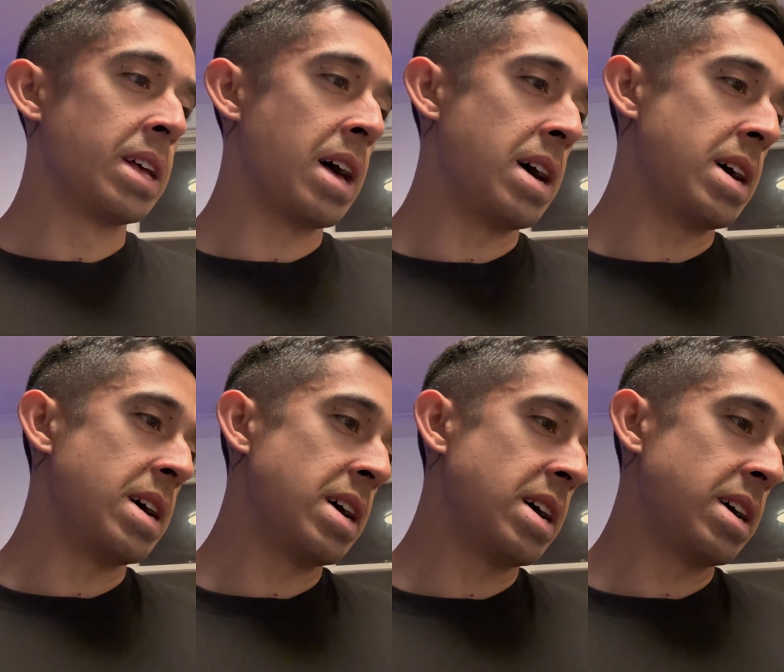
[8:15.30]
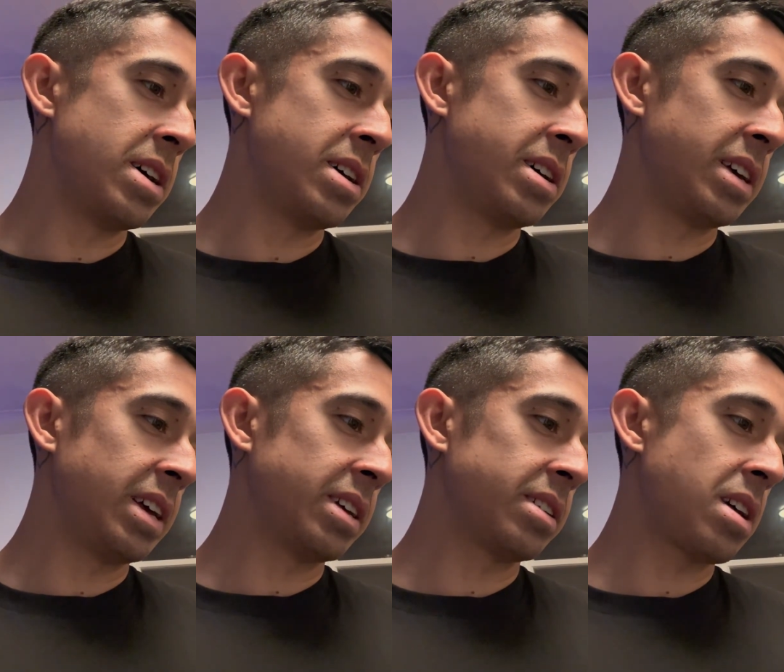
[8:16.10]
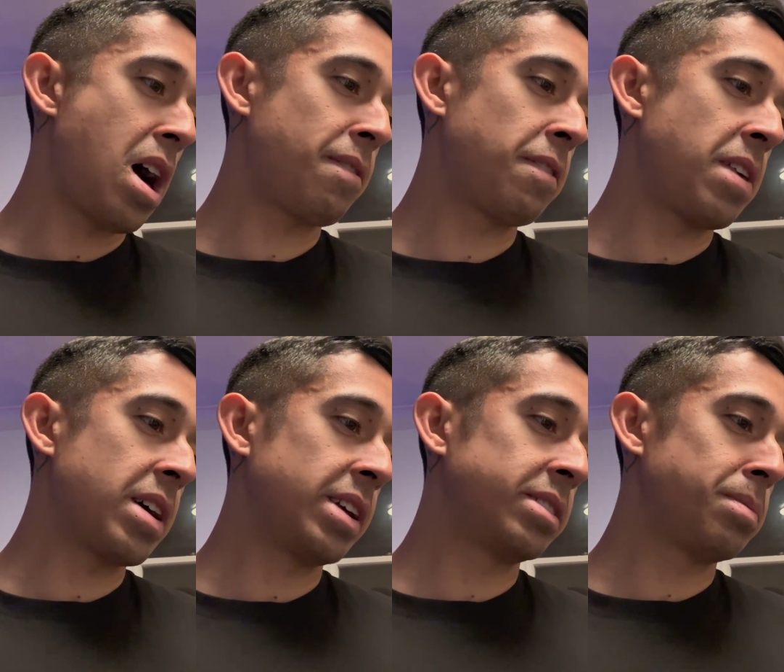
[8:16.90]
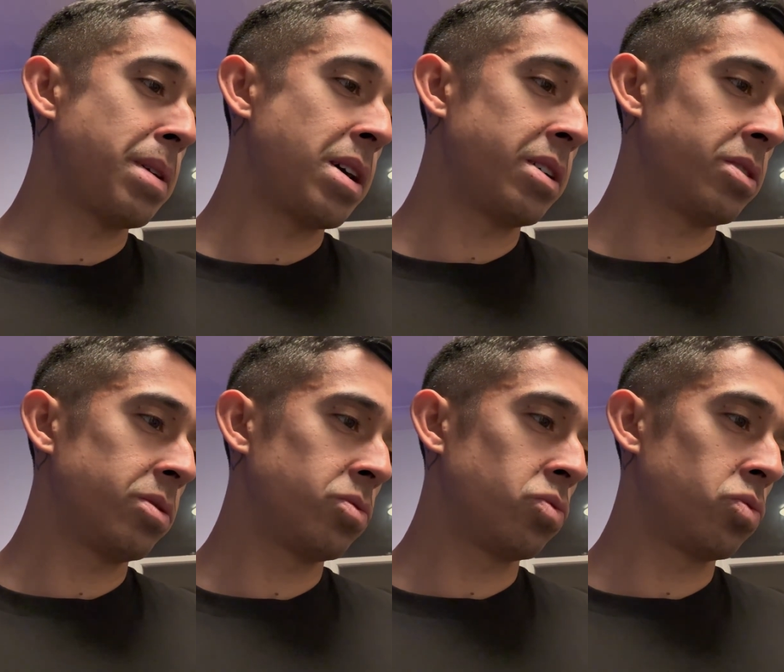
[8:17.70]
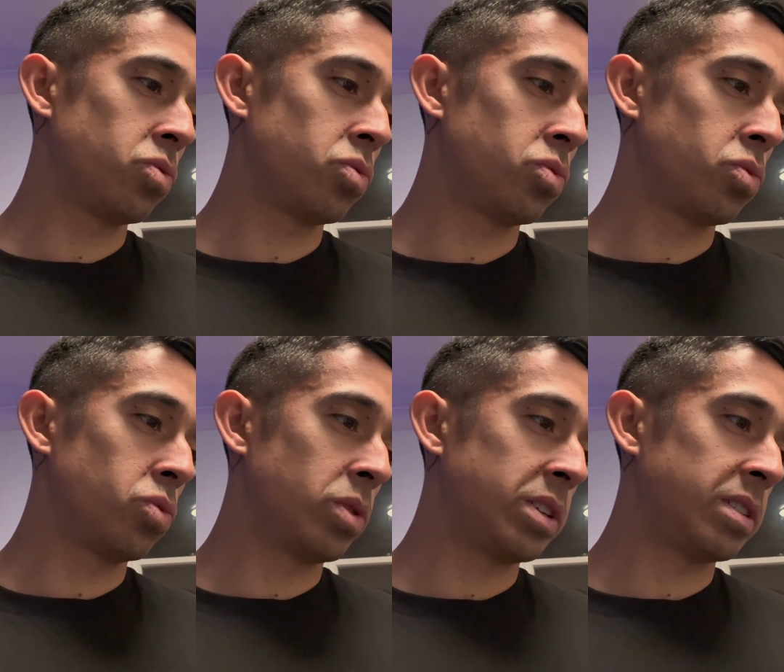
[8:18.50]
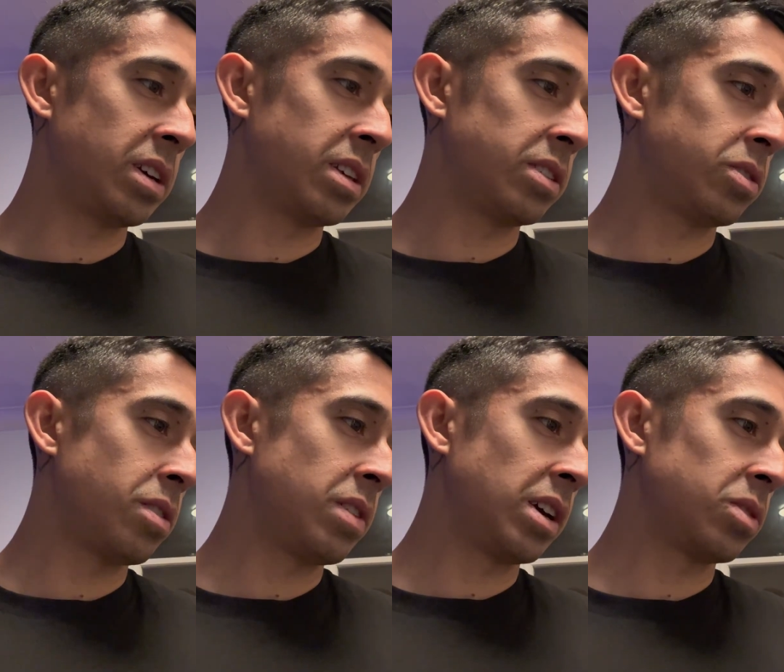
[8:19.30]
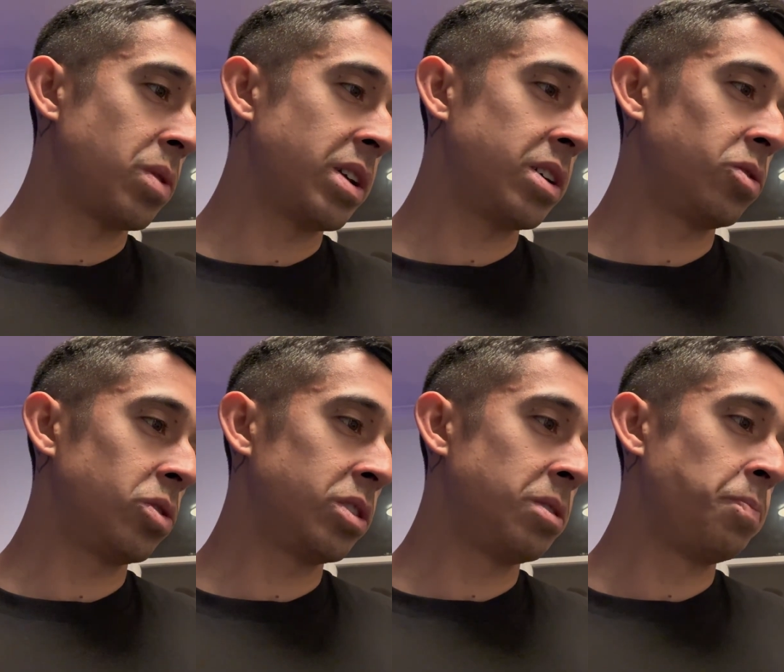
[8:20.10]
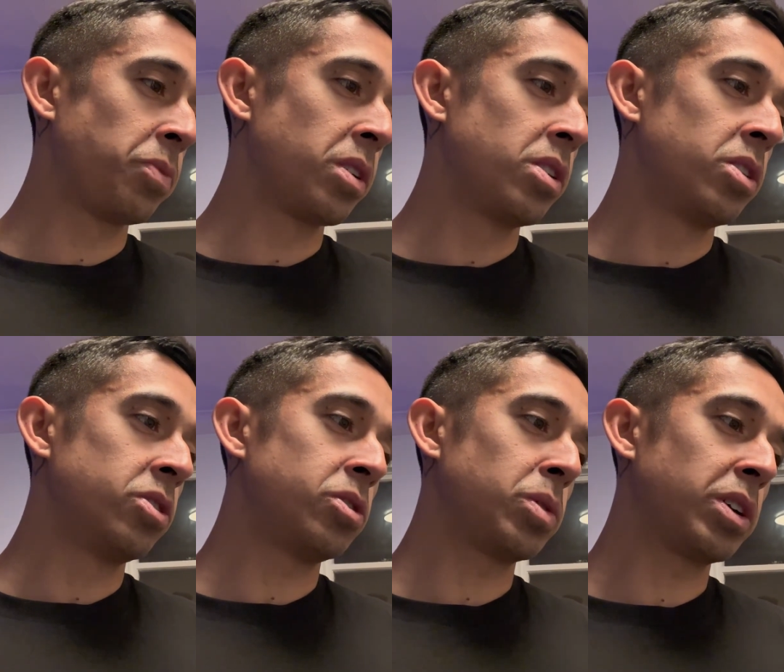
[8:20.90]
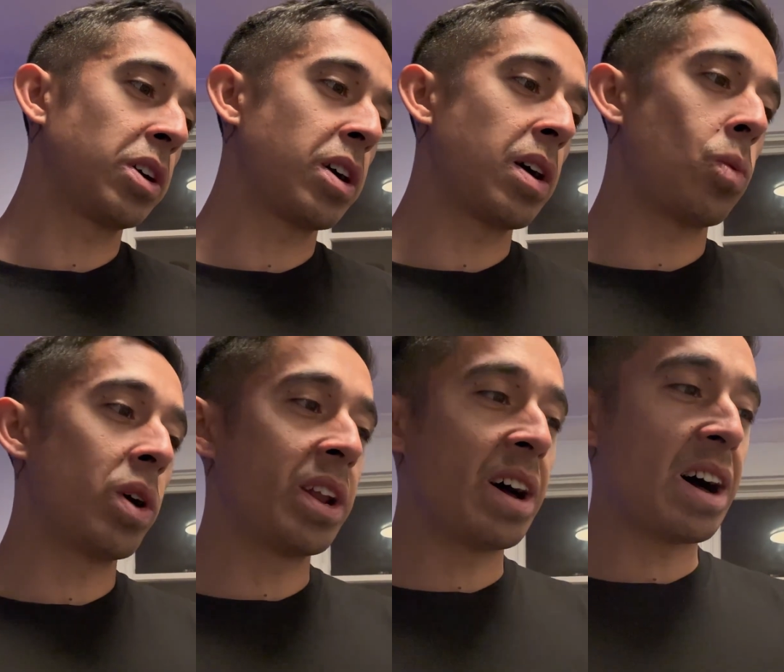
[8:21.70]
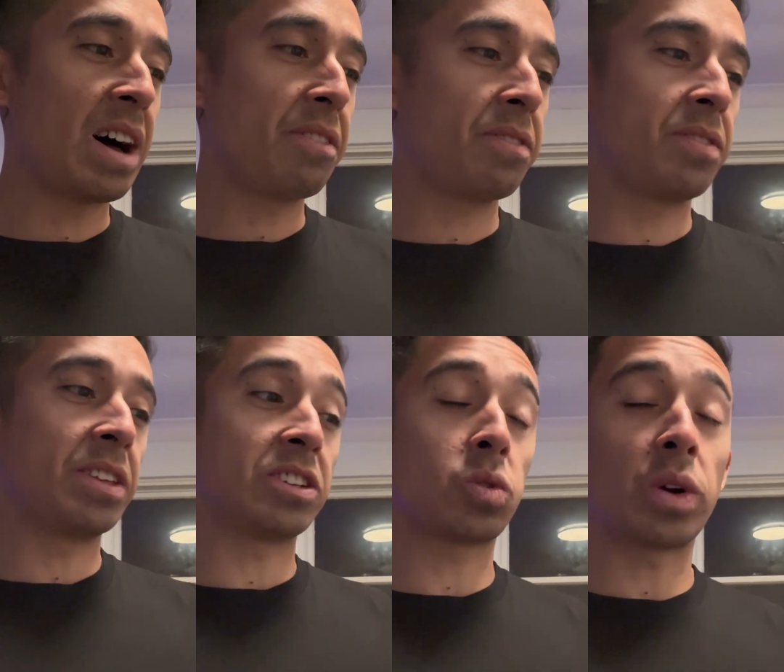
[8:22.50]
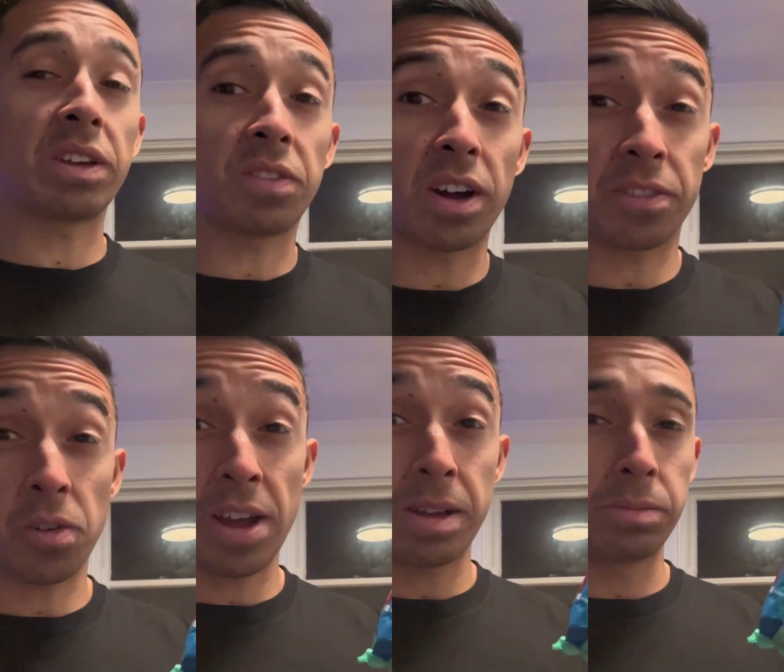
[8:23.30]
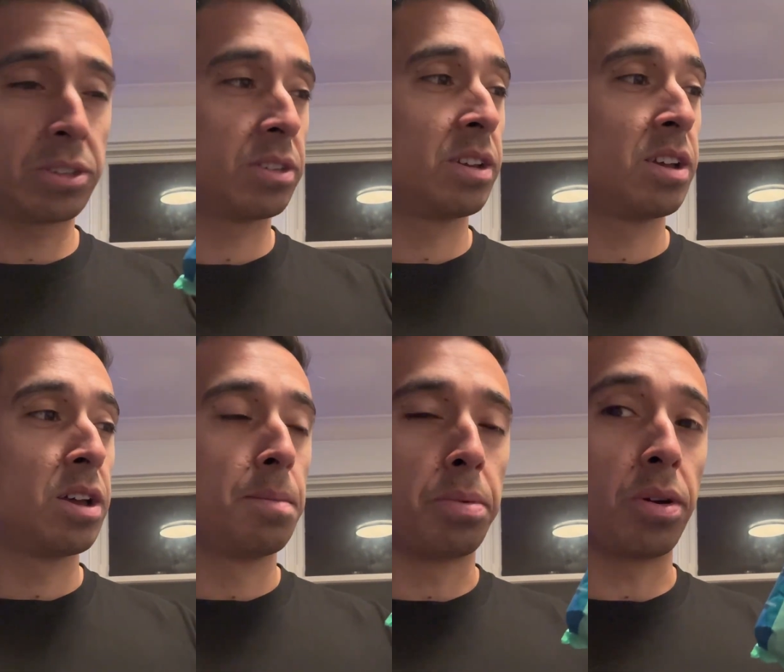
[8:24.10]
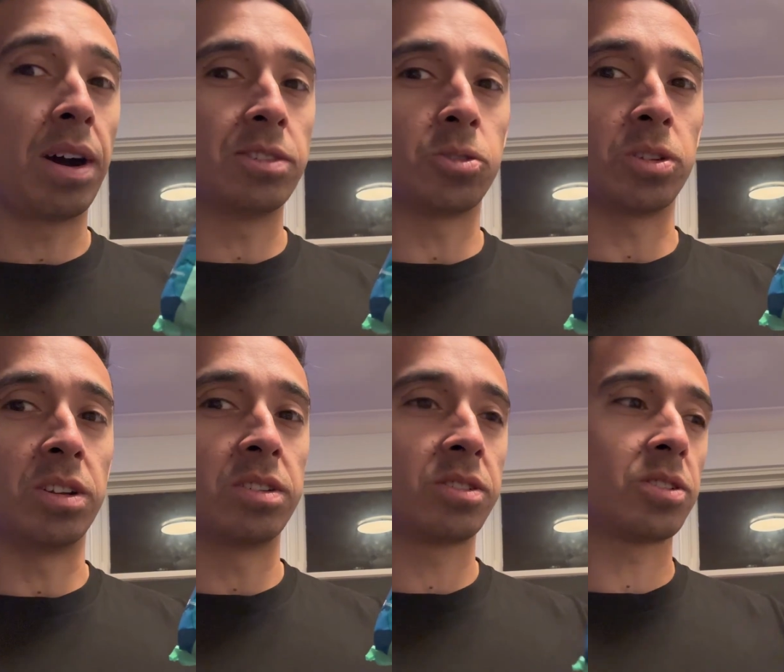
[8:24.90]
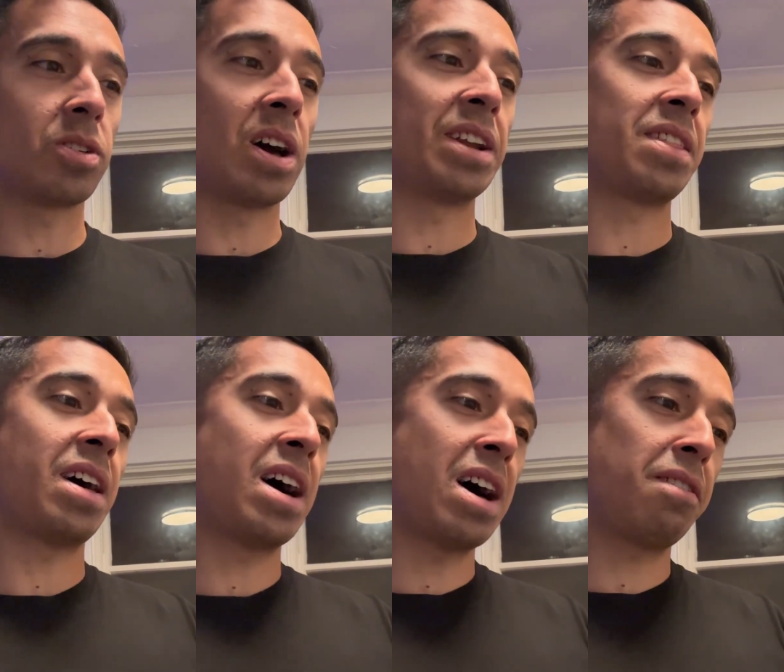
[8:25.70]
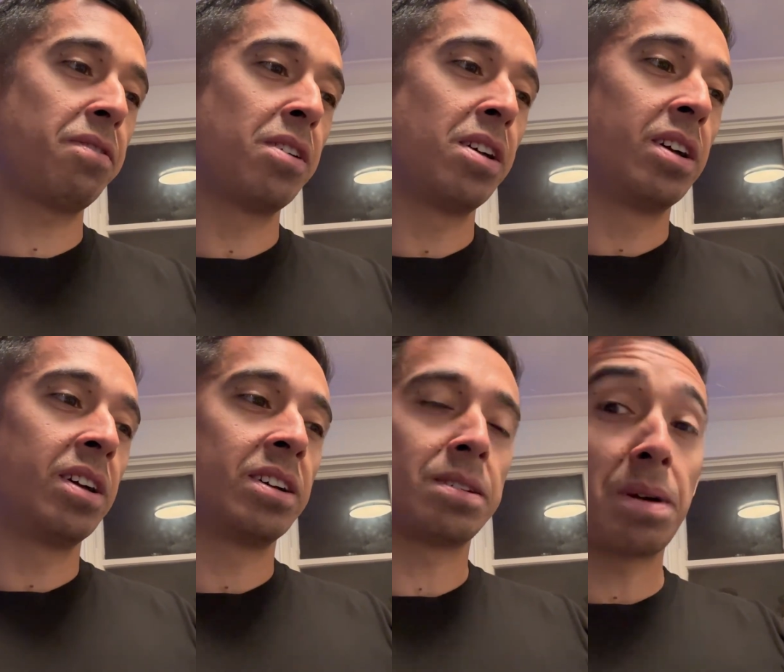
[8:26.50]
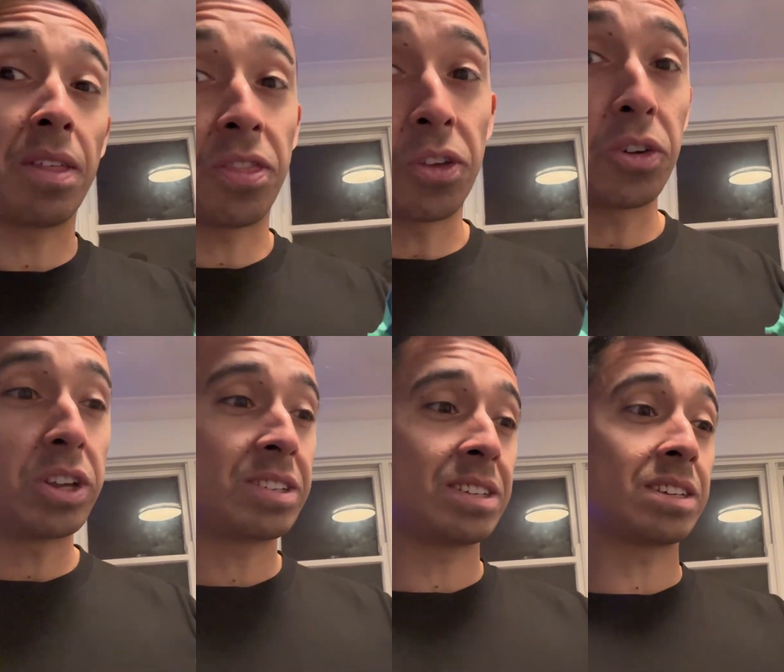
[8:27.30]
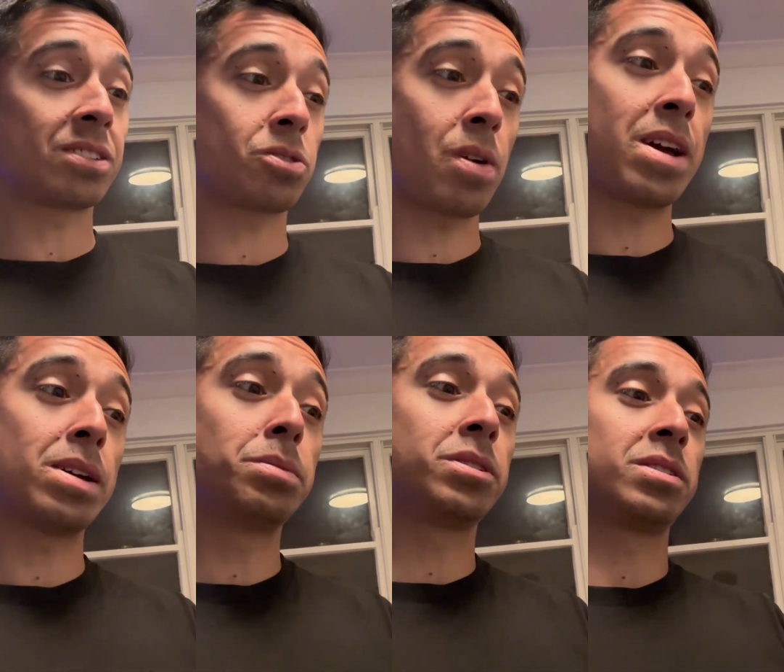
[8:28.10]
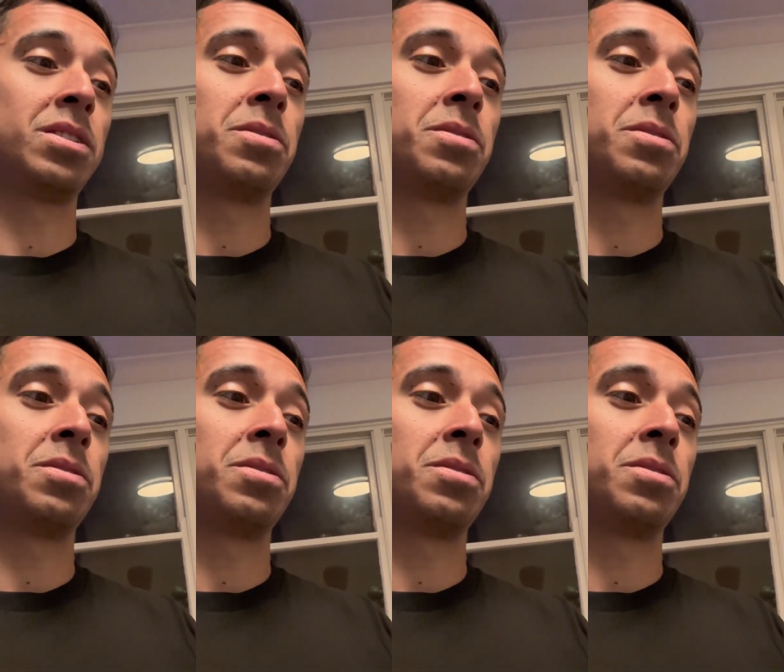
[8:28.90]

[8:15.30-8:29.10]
Half of that is about, let's see, their serving is 100, so we're gonna go 1.5. There's 25 grams per 100, so another half. It's about 36 grams,